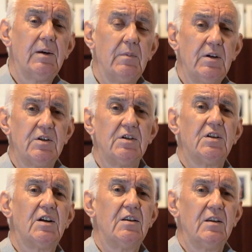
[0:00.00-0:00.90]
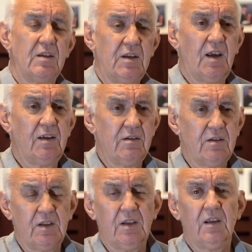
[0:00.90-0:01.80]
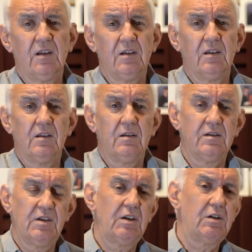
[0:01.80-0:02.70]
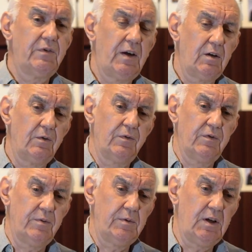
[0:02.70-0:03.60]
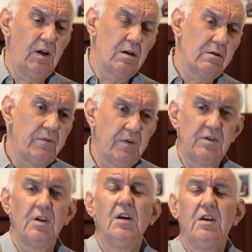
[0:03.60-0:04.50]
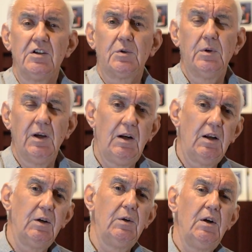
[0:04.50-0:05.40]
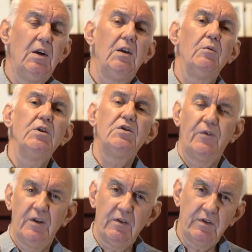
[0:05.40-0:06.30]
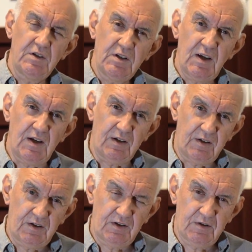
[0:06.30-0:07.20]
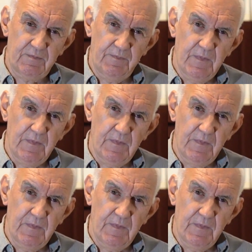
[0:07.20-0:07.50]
That means to say that the the uh, takeoff angle from the RF is, is quite low, which favours DX.